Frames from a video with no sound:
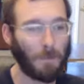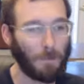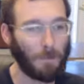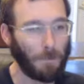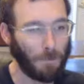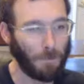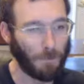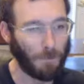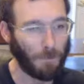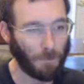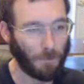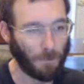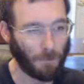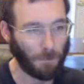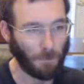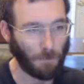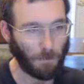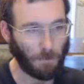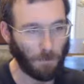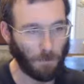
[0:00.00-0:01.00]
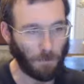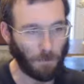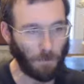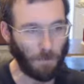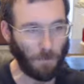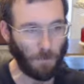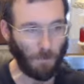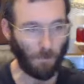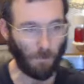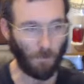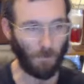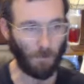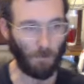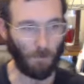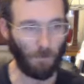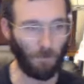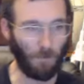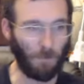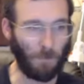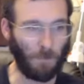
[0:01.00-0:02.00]

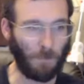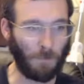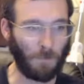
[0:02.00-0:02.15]
[no speech]